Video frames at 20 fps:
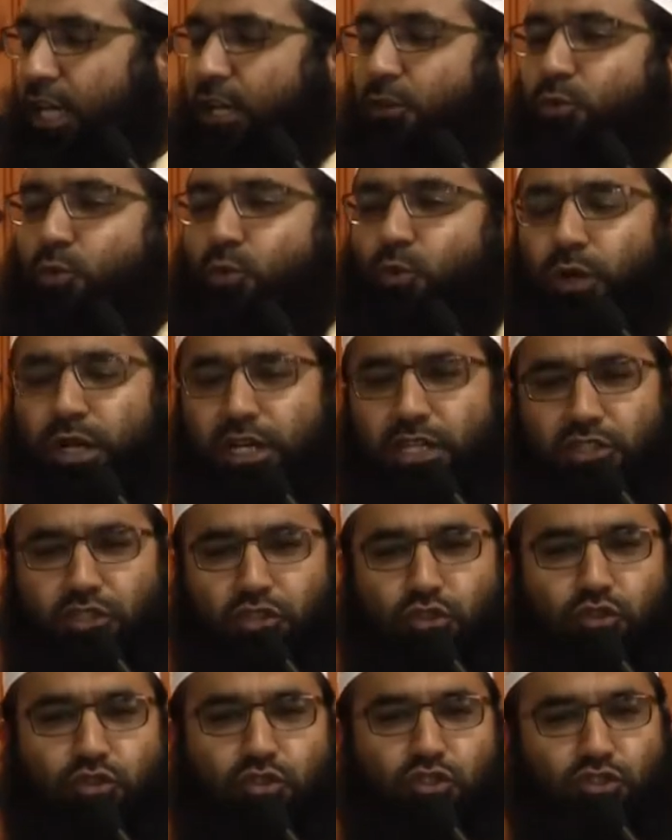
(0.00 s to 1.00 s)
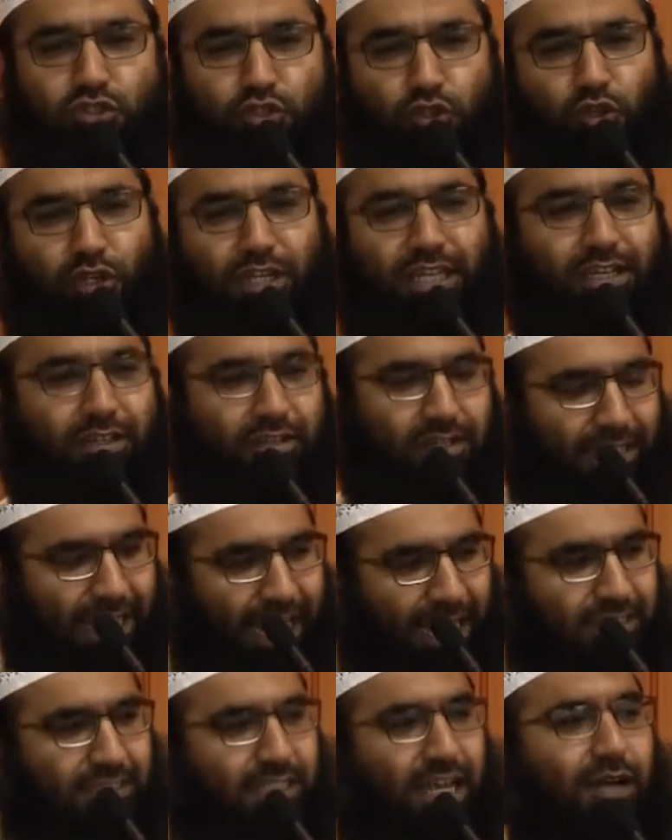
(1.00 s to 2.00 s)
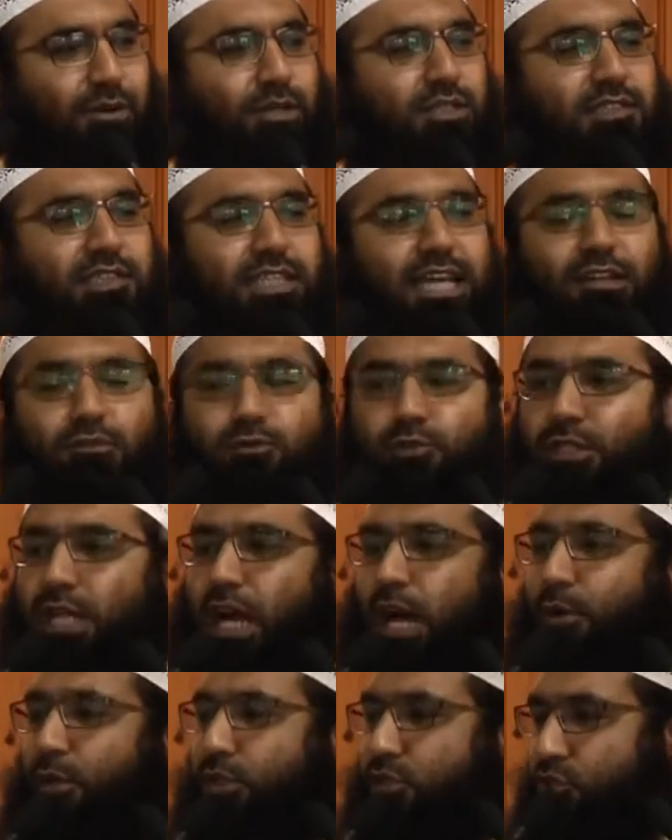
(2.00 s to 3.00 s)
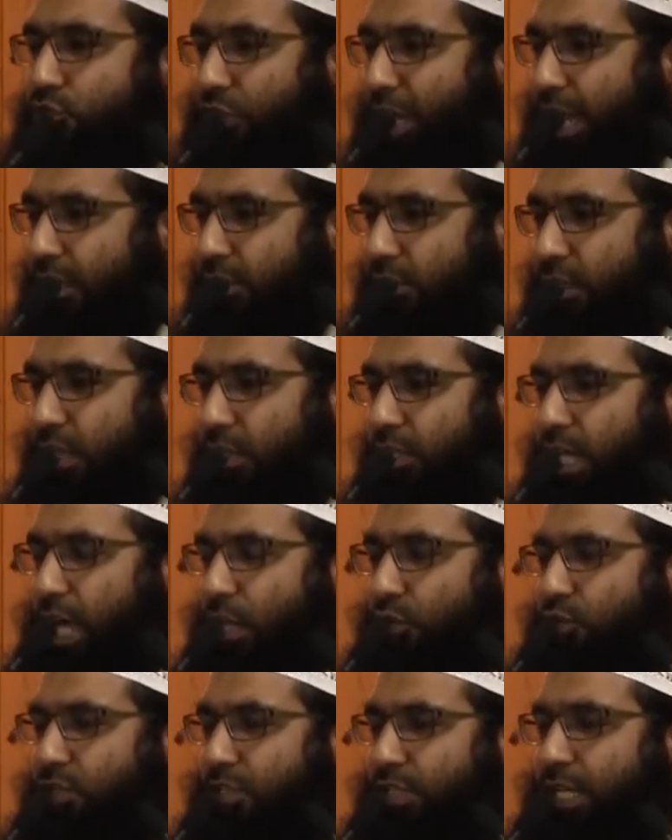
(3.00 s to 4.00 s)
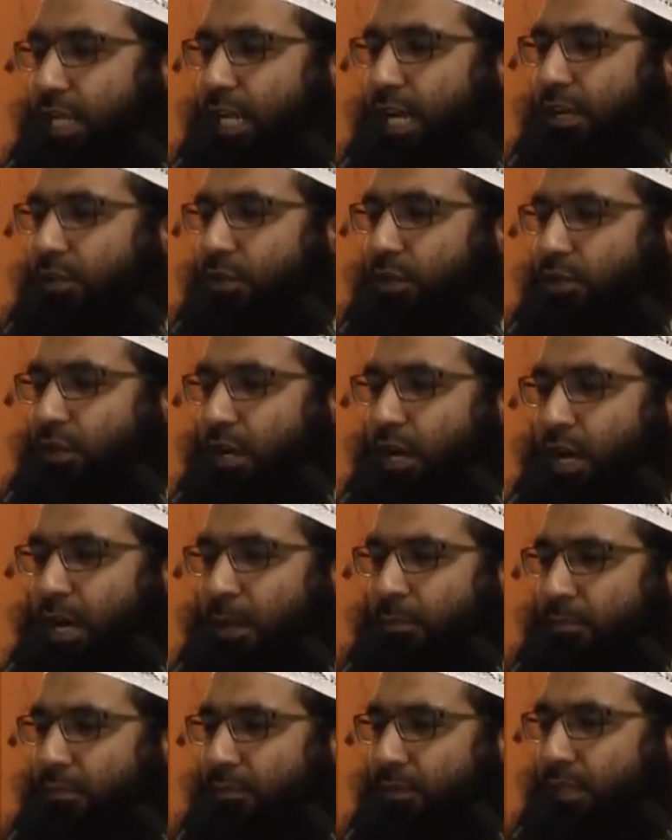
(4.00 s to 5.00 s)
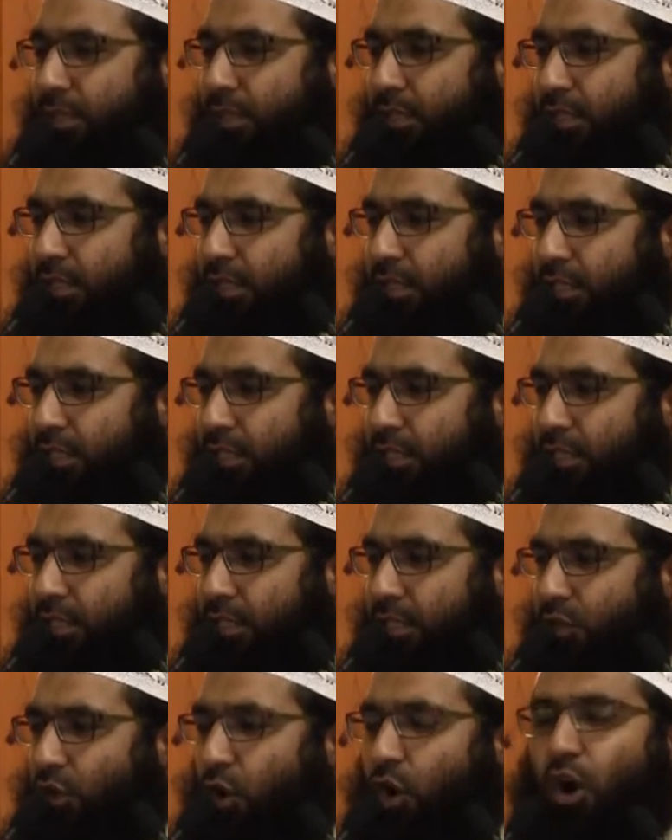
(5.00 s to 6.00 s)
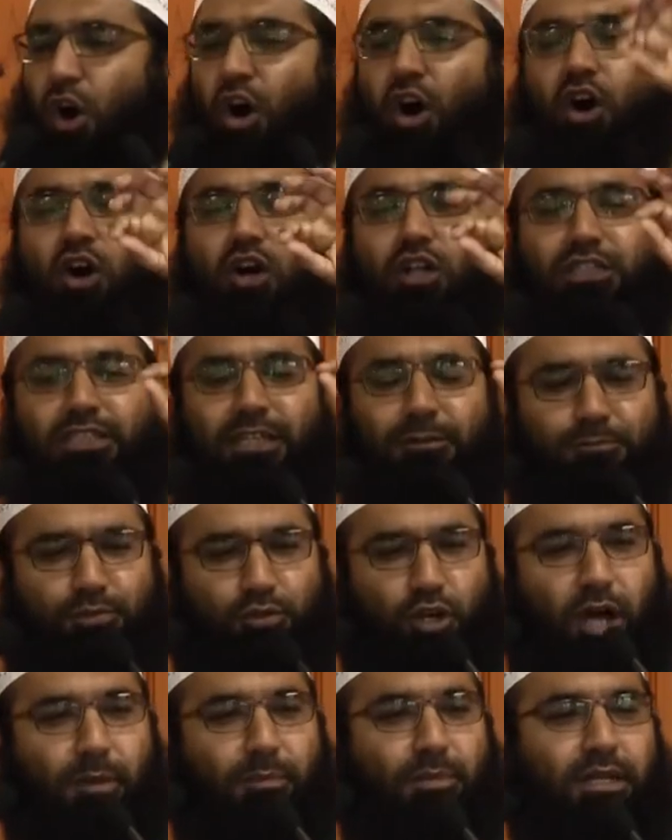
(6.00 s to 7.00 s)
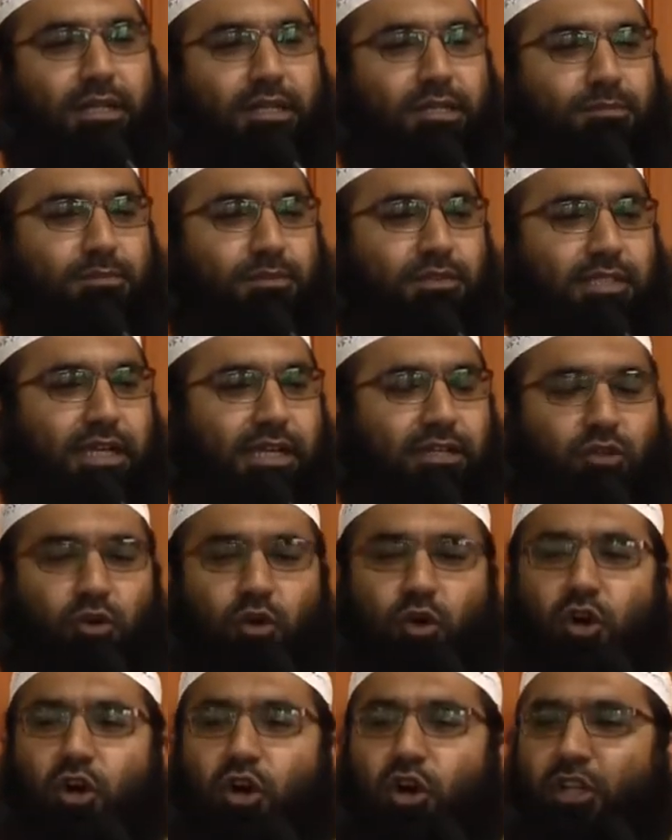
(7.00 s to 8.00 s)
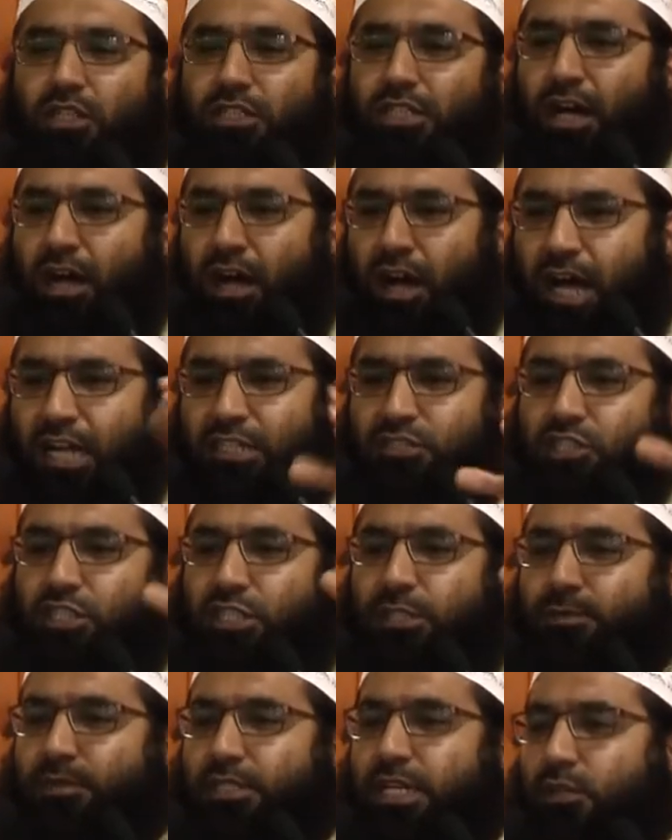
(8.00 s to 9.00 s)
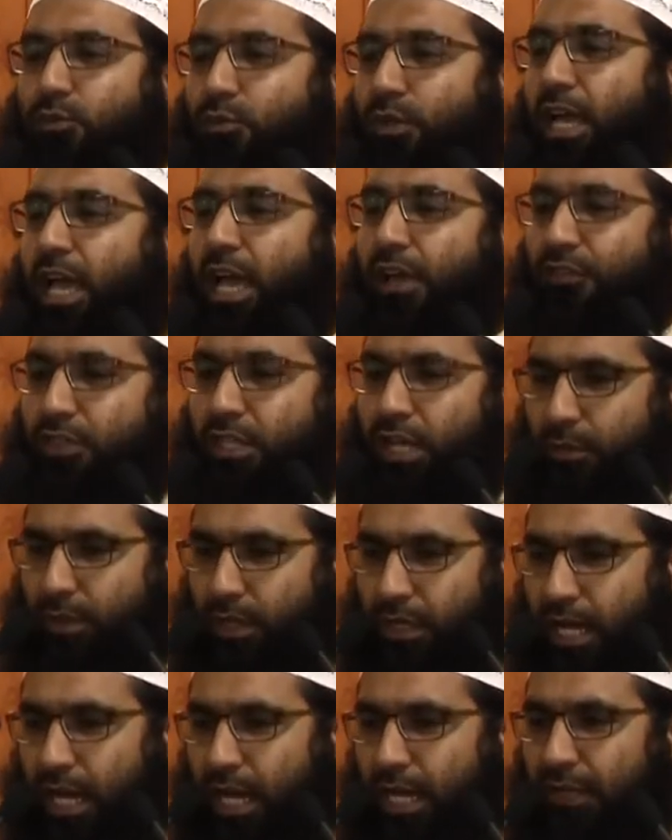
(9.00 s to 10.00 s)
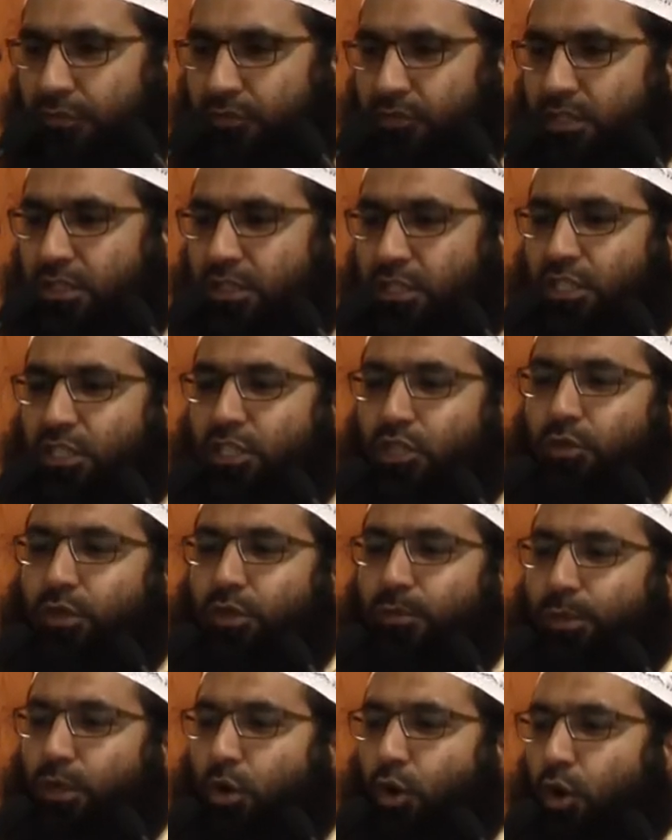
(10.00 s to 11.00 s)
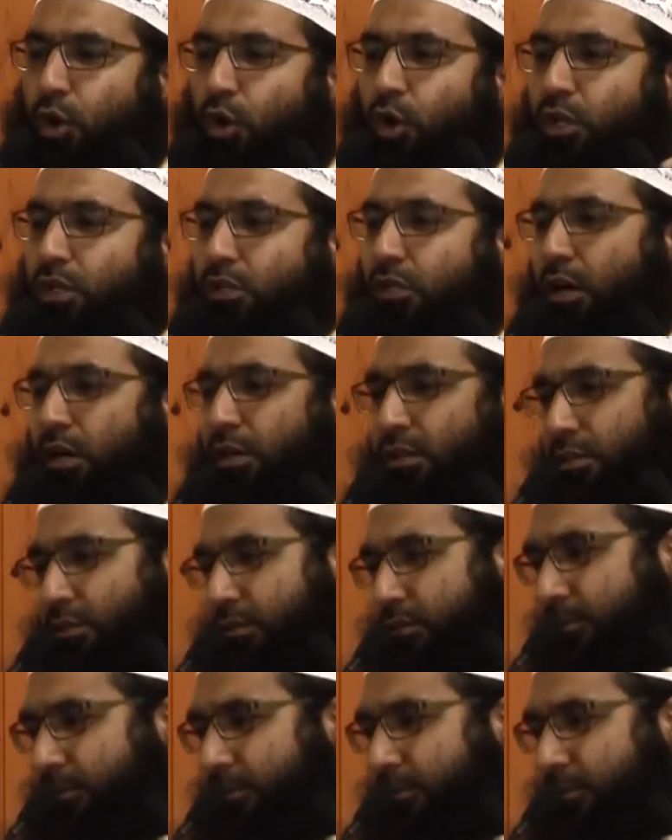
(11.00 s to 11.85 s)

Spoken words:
If we were to truly connect ourselves with our Creator Allah Dhul Jalali Ikram, all the problems and all the hardships that we have in our life, they will be all gone.